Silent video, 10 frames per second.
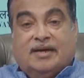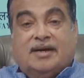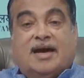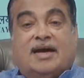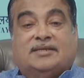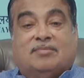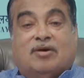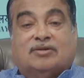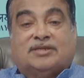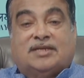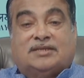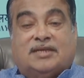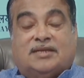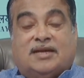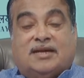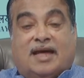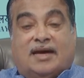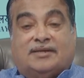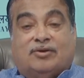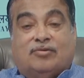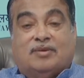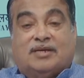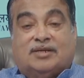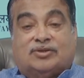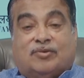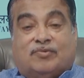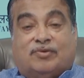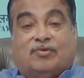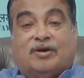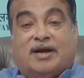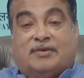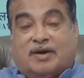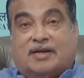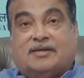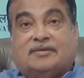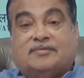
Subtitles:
India has about 63 lakh kilometers of road network,